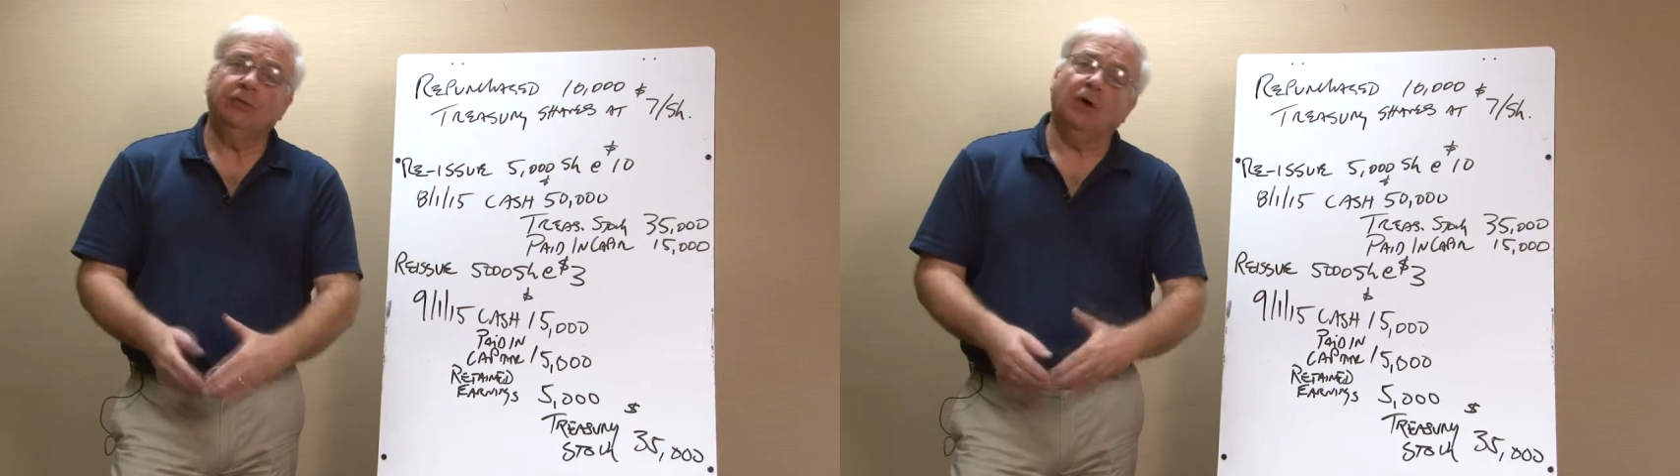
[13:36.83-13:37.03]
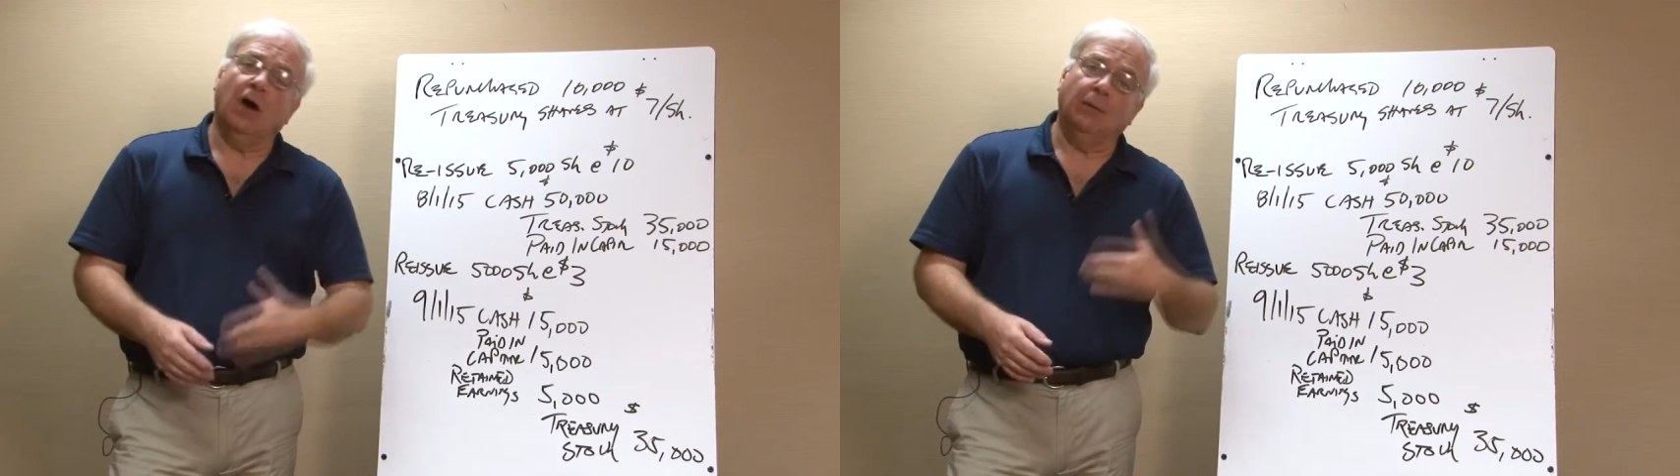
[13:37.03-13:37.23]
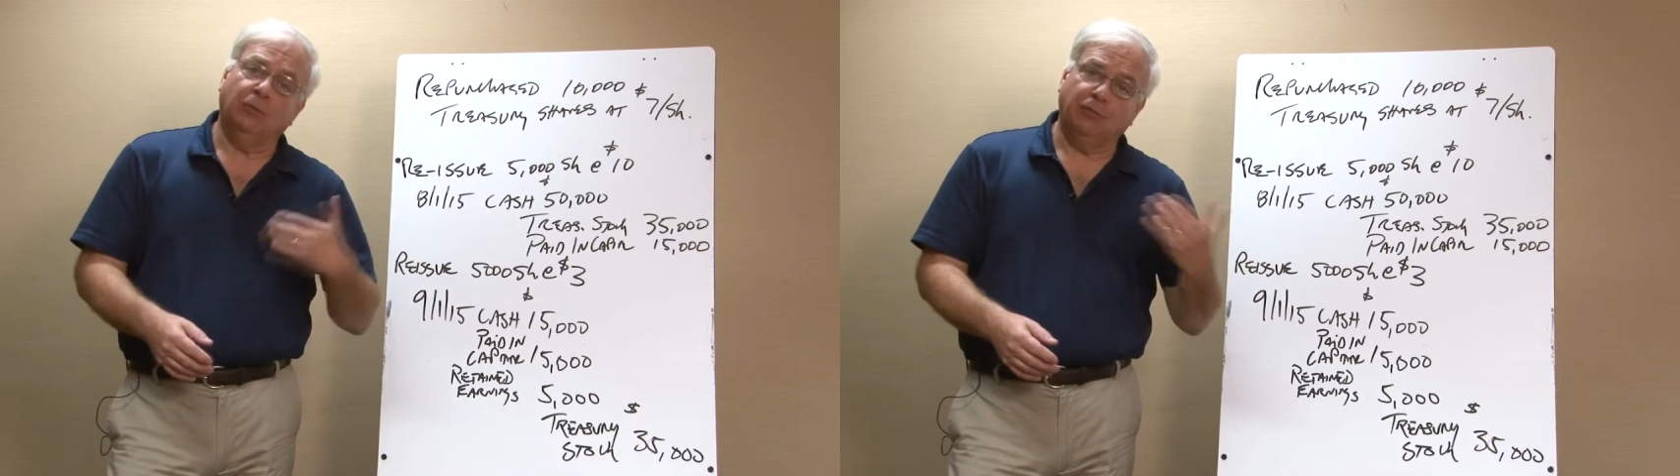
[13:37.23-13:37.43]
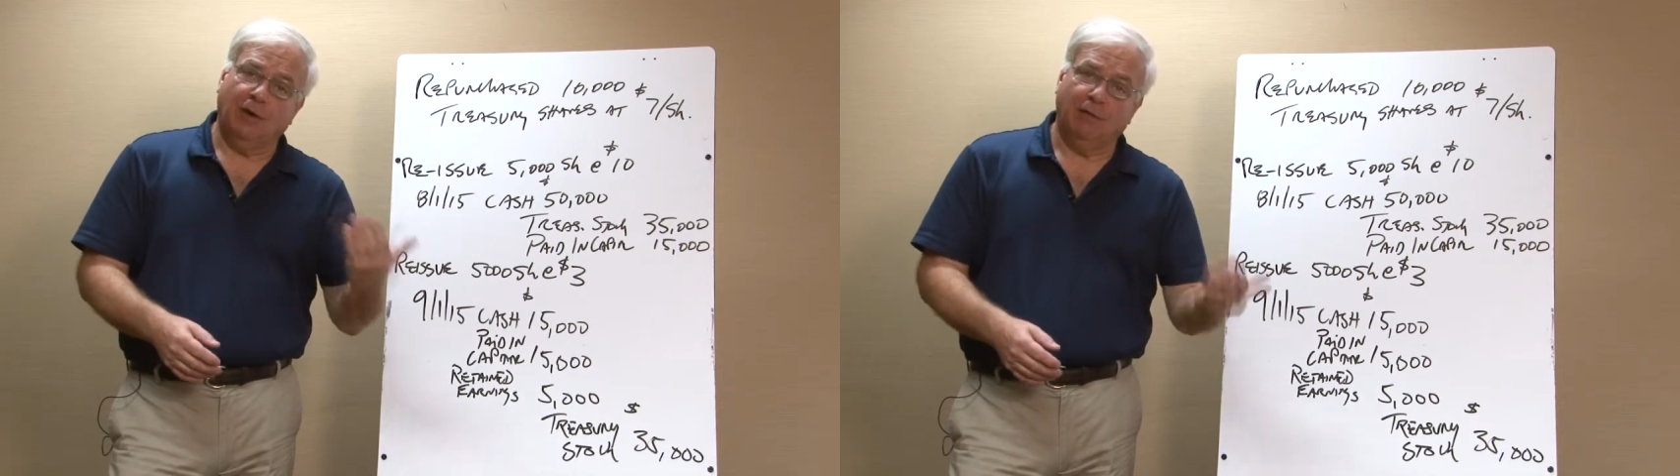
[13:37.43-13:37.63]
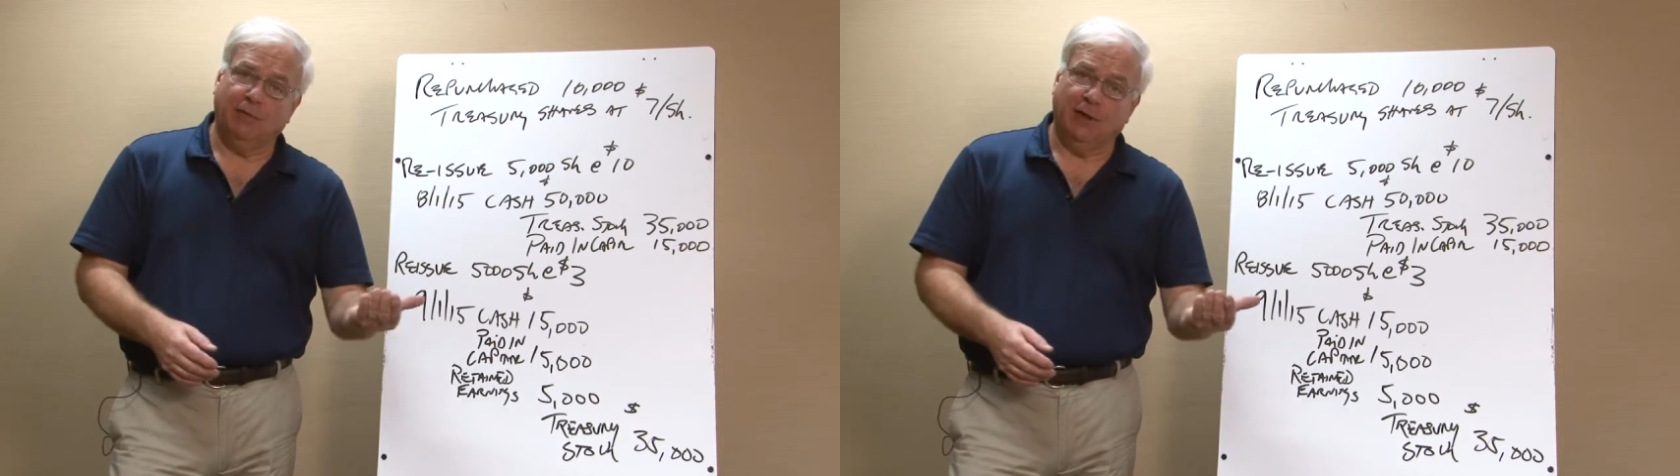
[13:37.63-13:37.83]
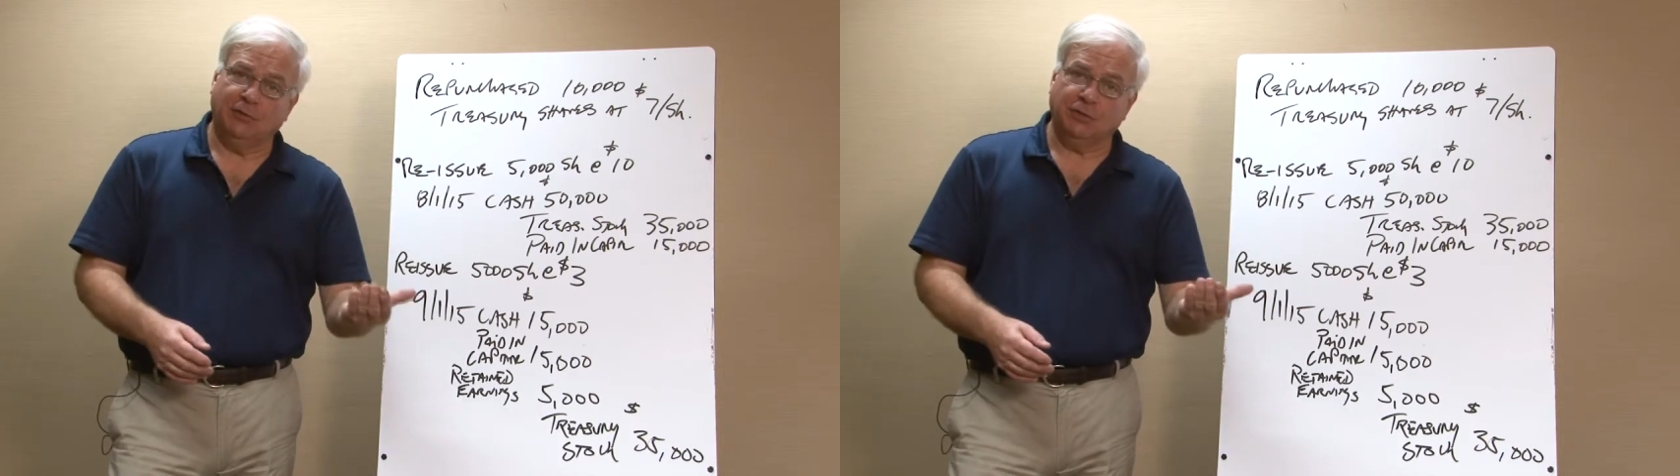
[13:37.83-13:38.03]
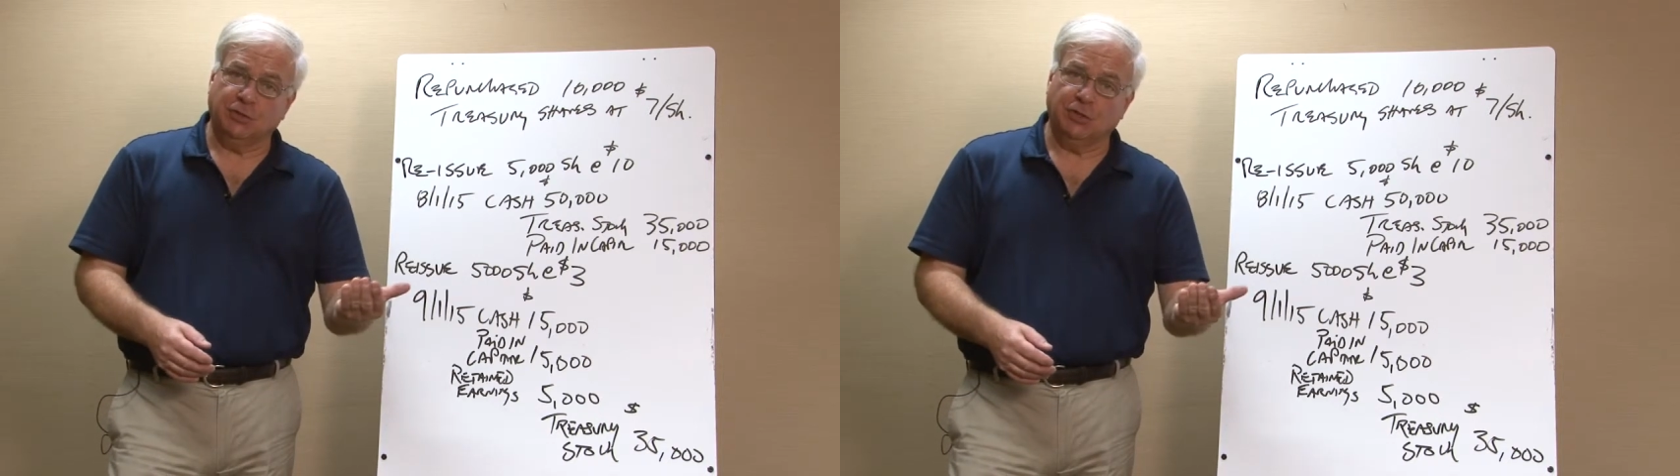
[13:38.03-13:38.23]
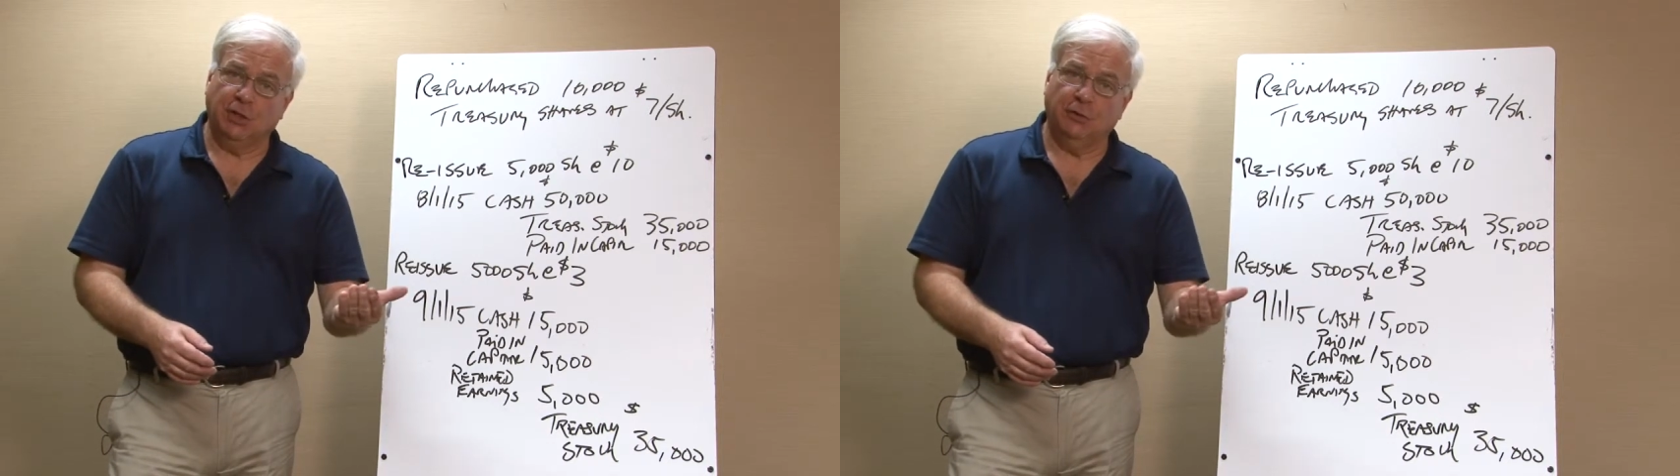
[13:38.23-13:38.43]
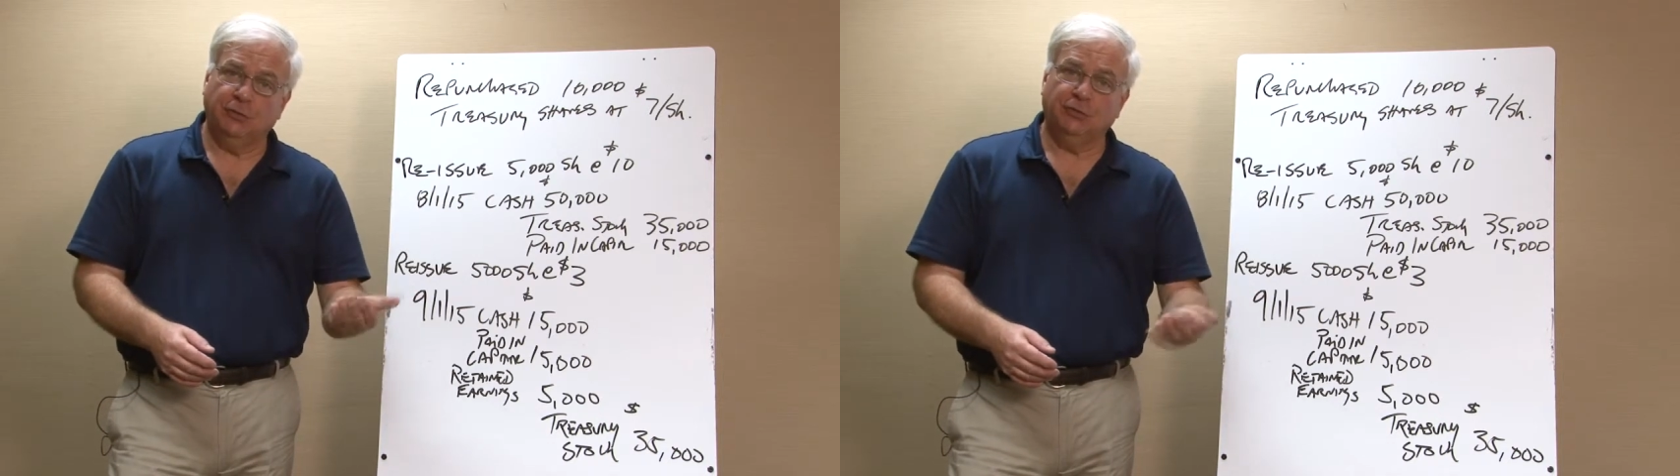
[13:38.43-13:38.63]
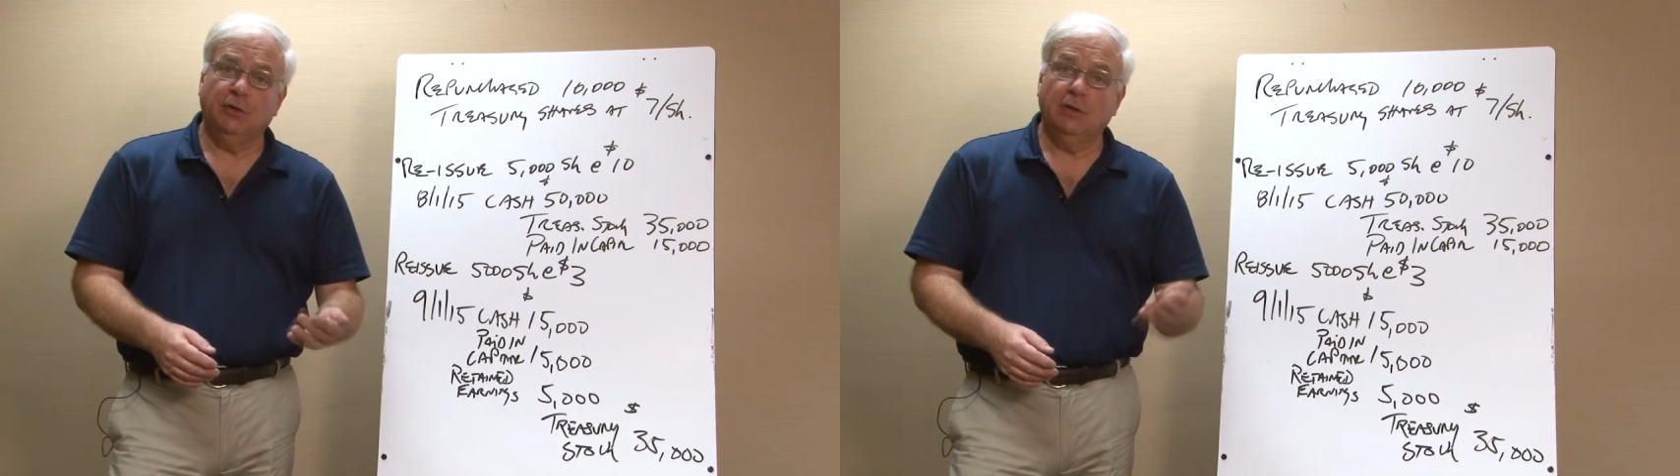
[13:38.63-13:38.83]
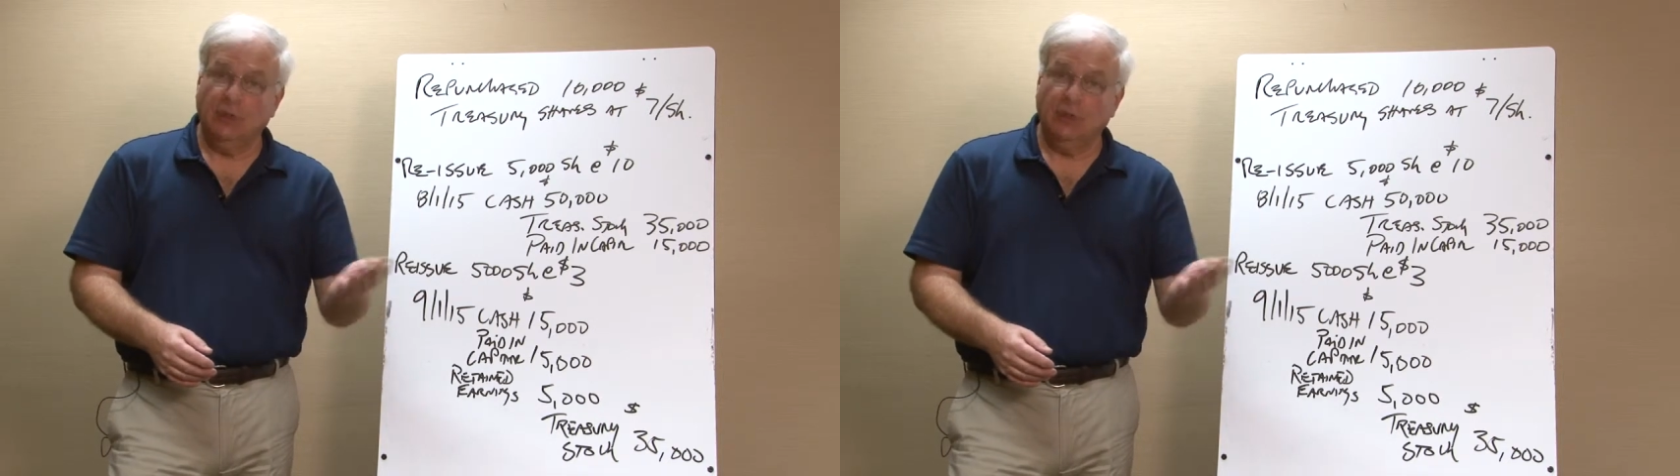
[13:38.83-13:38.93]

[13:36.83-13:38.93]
times 5,000 shares